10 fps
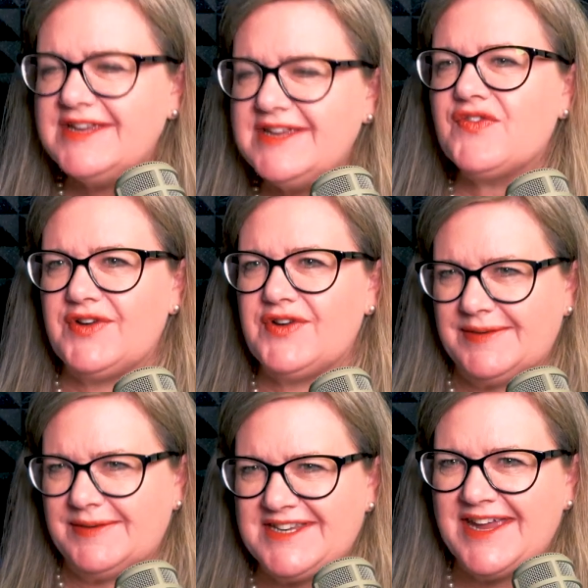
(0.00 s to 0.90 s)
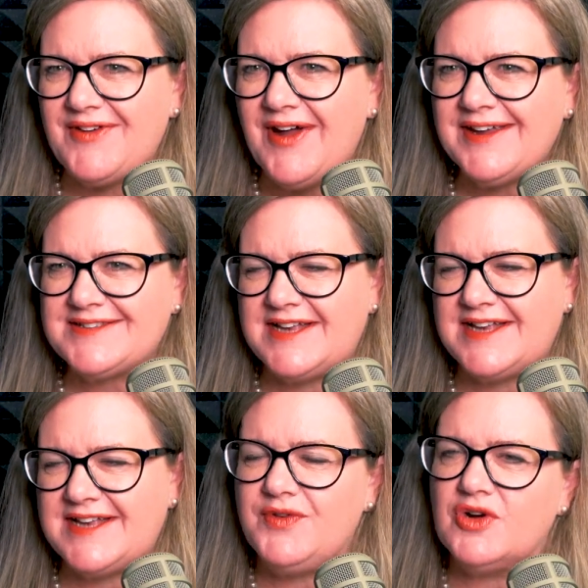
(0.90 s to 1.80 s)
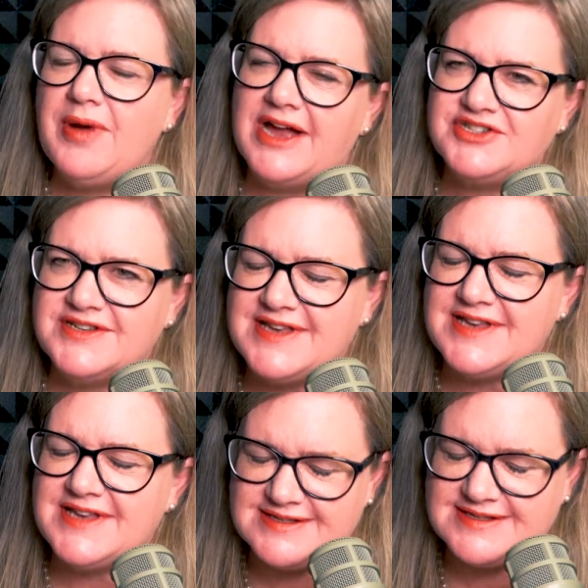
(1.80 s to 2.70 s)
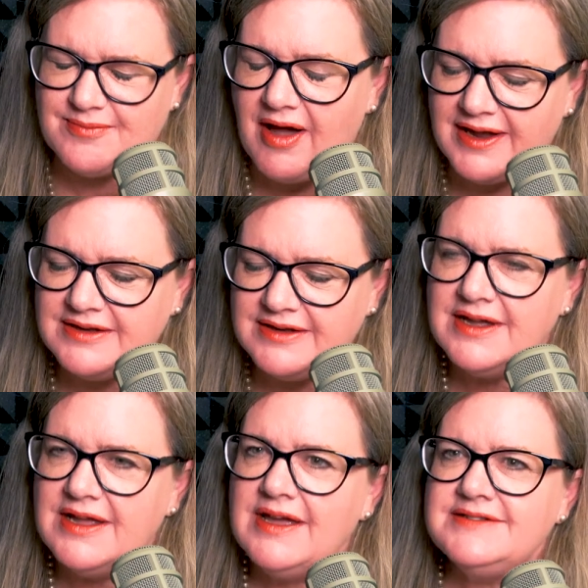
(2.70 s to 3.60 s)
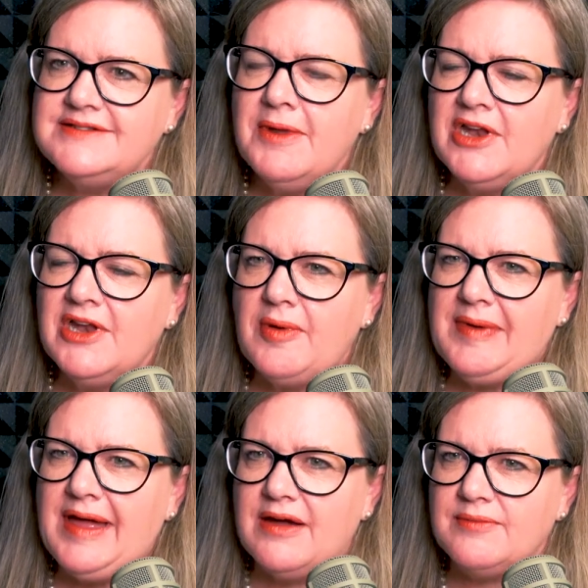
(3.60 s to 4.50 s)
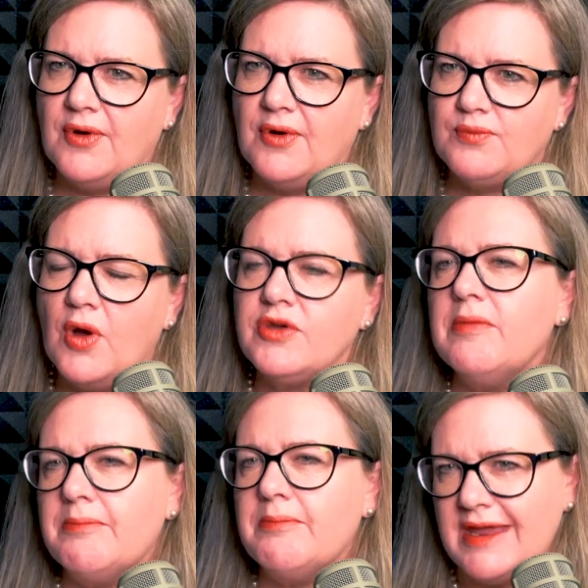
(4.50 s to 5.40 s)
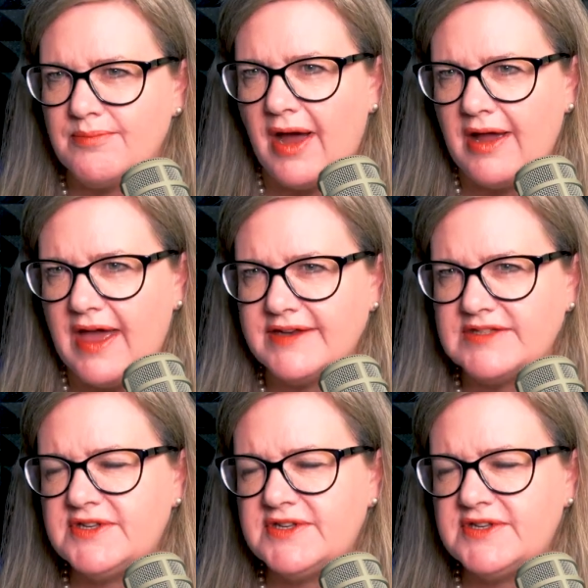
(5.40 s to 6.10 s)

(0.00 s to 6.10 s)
freedom today, right? Because that's one of your passions, as is mine. Tell me a little bit about uh, what what you mean by that. What does